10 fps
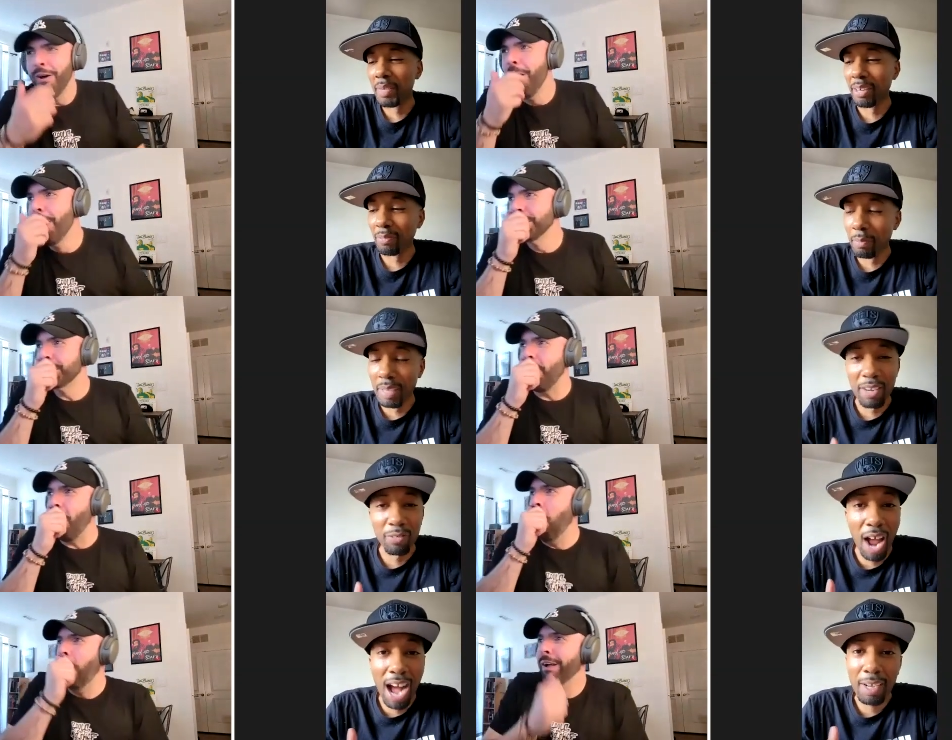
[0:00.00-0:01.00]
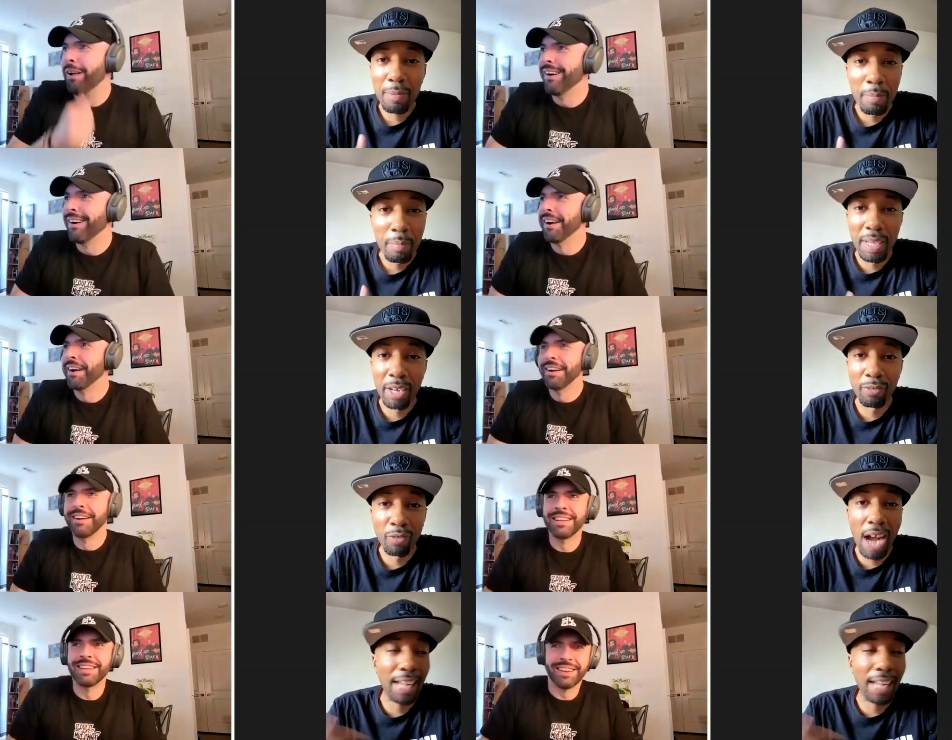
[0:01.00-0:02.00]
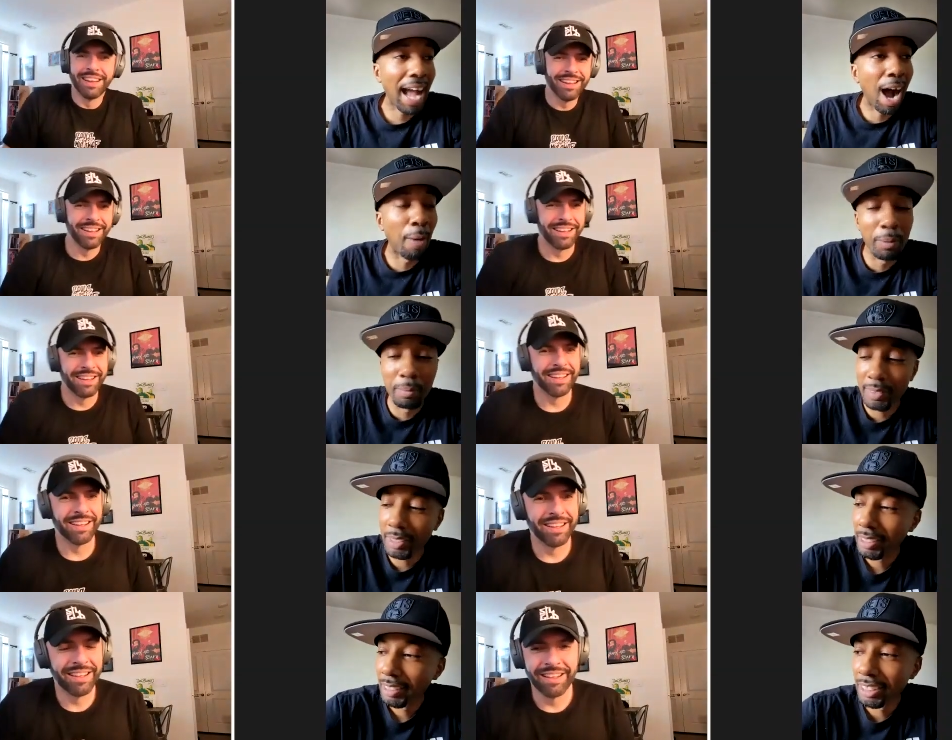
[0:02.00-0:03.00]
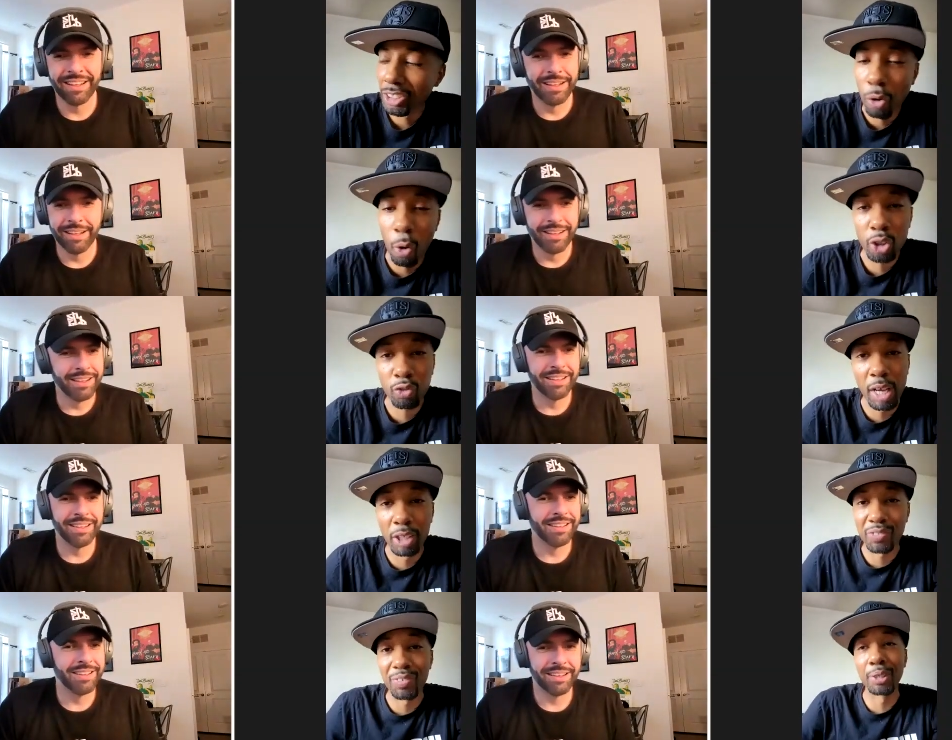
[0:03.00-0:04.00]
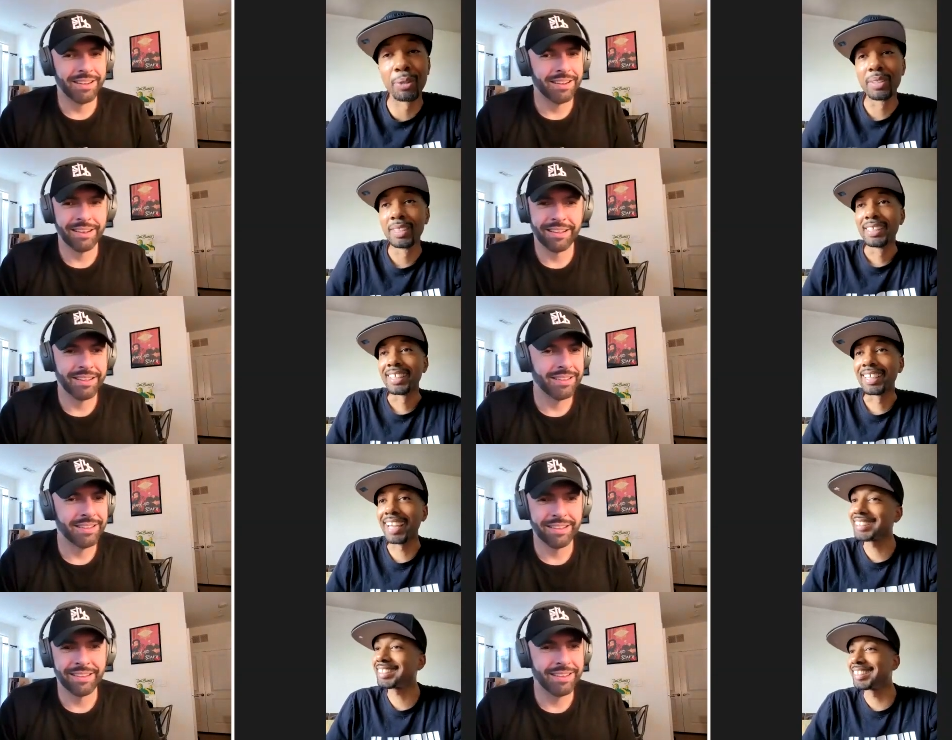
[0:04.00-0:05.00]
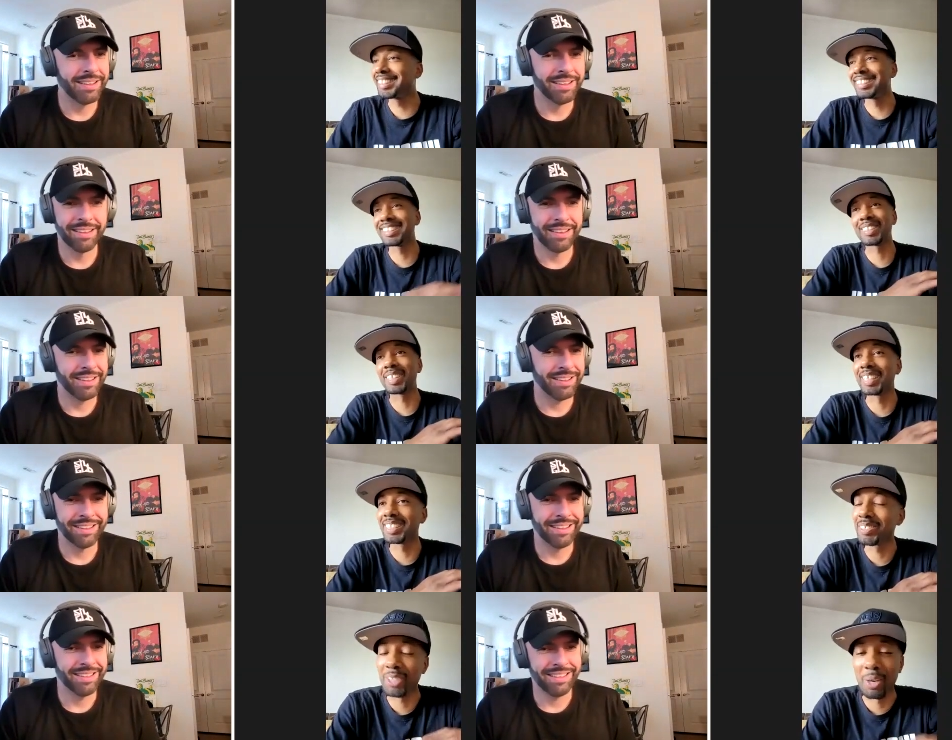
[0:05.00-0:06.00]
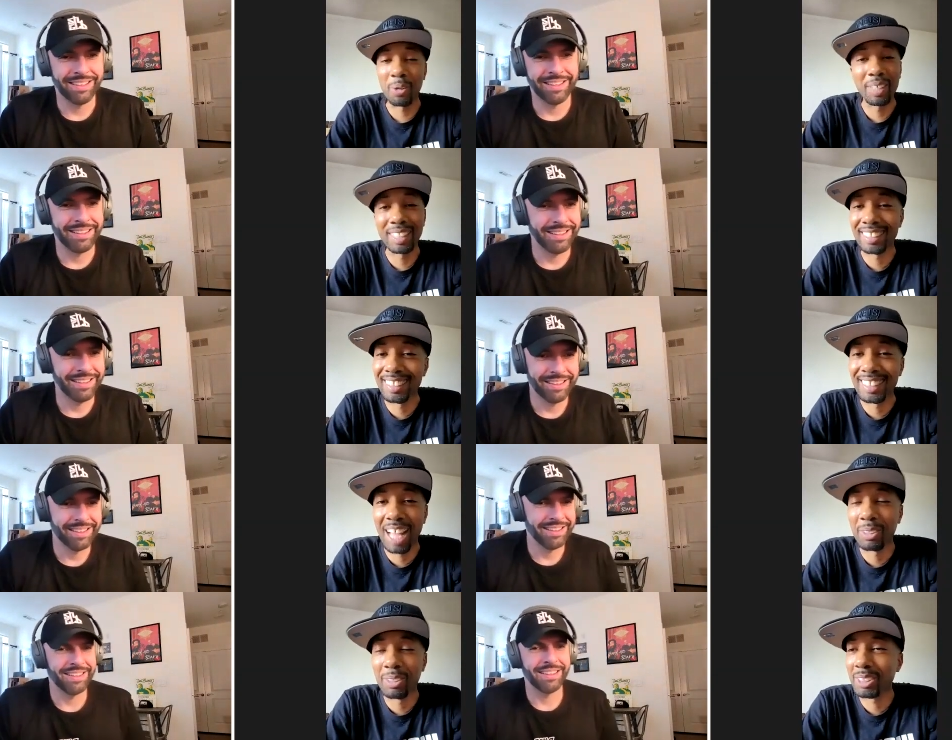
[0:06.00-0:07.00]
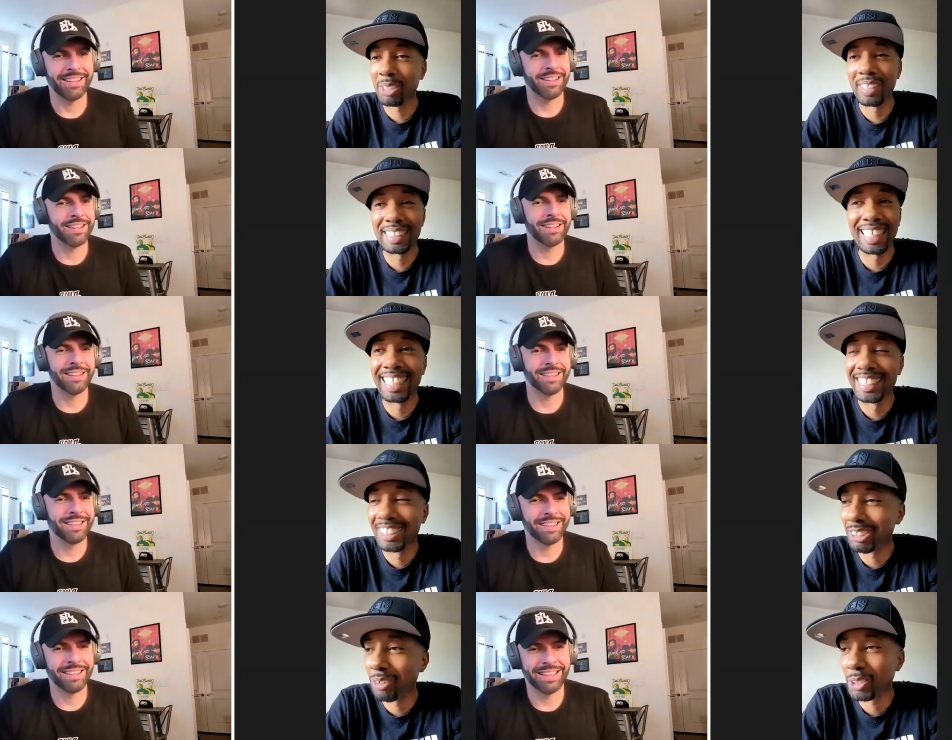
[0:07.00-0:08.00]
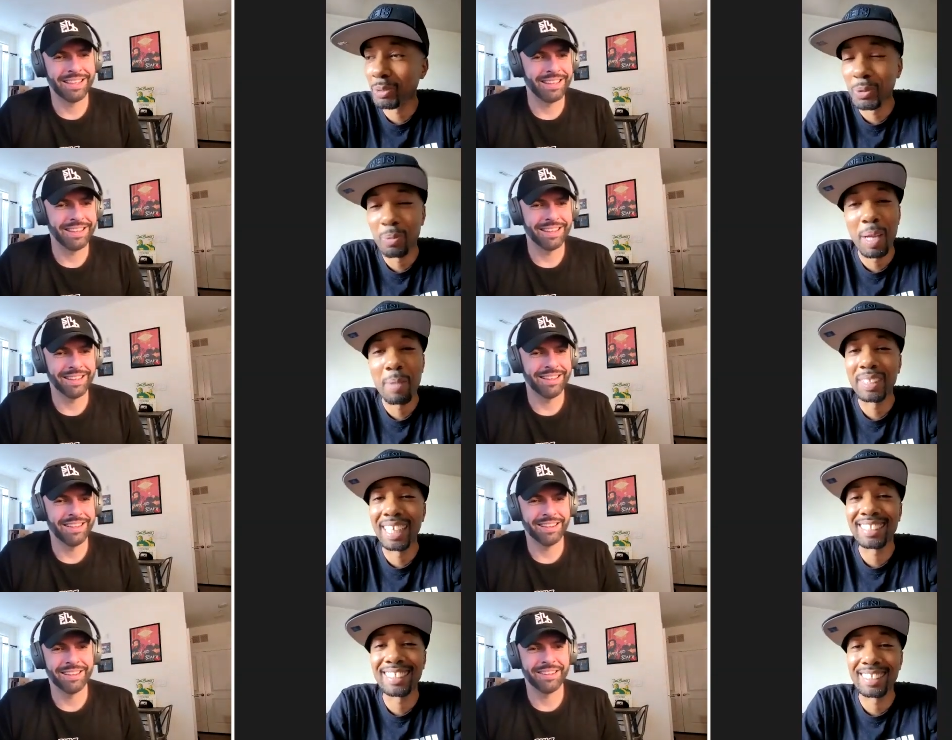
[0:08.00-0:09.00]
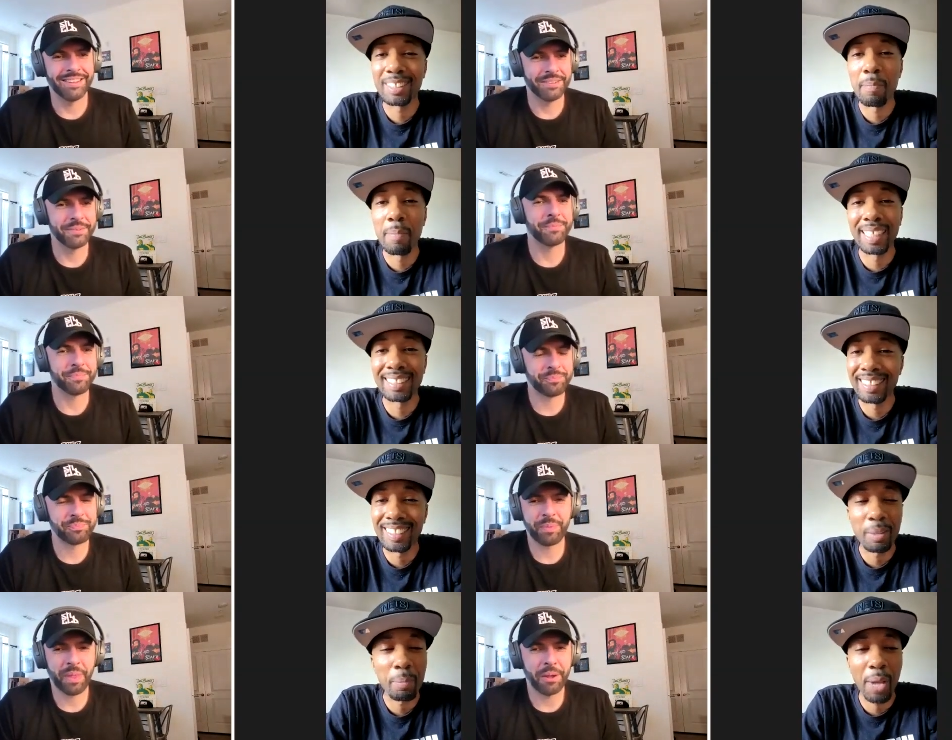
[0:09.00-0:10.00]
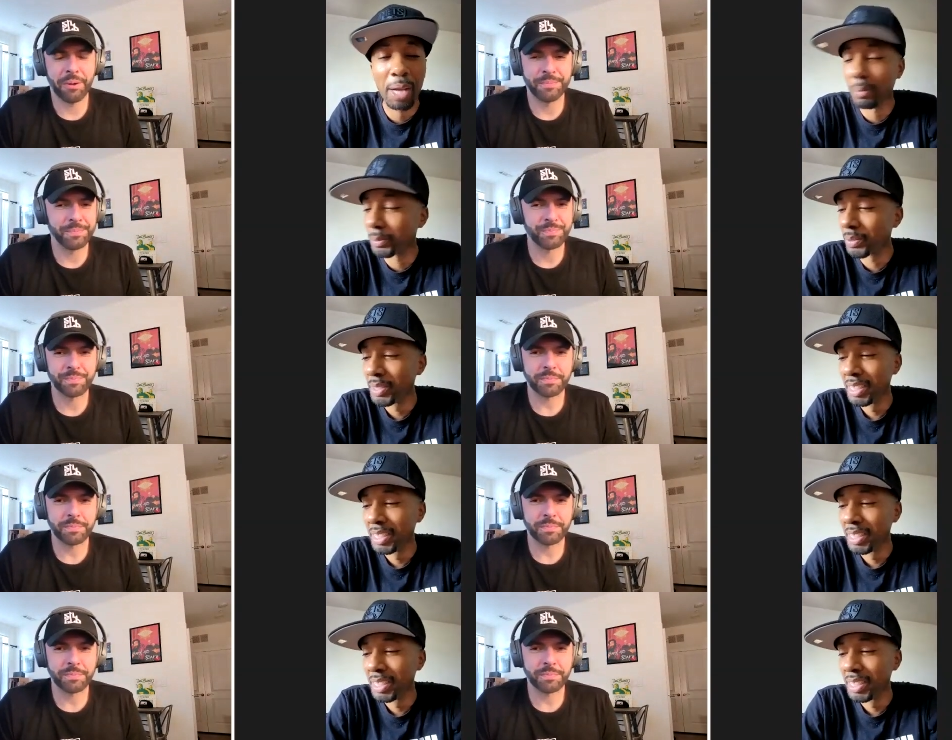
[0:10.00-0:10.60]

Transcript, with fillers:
Speaker 1: me, me, and Rock, me and Rock got an album. It's called Crownsville, and that shit is, yo, that shit is. I was getting ready to say indestructible, man, but that shit is amazing. It's impeccable,